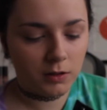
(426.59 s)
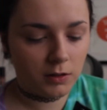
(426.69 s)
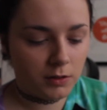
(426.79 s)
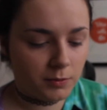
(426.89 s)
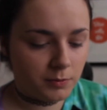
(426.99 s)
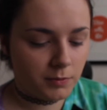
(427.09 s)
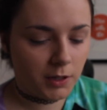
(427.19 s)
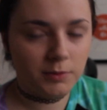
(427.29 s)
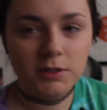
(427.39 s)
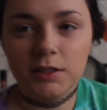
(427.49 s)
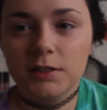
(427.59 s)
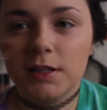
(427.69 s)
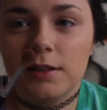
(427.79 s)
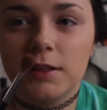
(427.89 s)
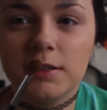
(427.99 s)
Um, I'm just going to
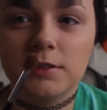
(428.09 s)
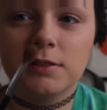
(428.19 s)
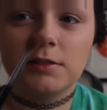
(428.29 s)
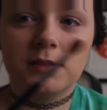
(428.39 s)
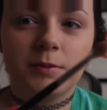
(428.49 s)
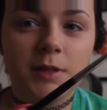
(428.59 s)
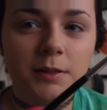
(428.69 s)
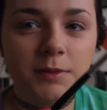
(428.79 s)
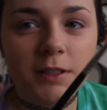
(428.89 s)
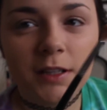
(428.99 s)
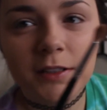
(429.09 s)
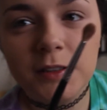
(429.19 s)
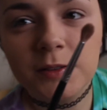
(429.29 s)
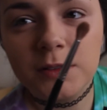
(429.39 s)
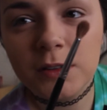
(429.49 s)
take this. Sometimes I like to
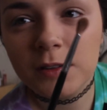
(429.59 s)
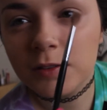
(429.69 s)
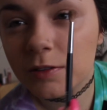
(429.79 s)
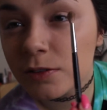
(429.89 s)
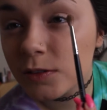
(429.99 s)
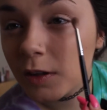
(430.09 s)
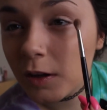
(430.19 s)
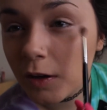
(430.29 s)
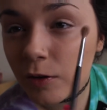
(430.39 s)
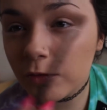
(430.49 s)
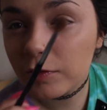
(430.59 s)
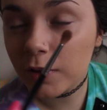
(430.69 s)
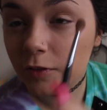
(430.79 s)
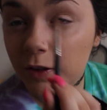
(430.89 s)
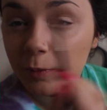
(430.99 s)
use a just
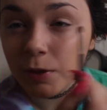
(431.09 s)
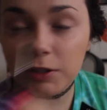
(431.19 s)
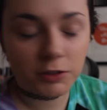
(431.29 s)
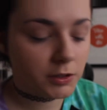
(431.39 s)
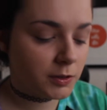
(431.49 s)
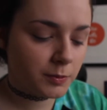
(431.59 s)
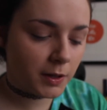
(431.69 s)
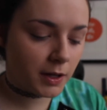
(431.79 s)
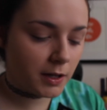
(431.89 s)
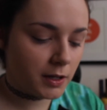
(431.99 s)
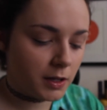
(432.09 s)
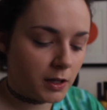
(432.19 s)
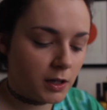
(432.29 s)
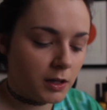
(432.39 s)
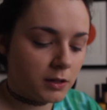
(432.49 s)
fluffy brush to apply
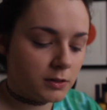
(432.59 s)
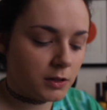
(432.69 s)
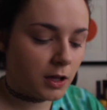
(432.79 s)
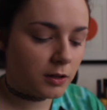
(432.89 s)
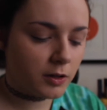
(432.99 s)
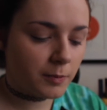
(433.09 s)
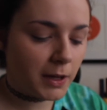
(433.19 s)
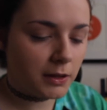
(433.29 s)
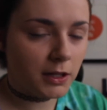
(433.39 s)
color on my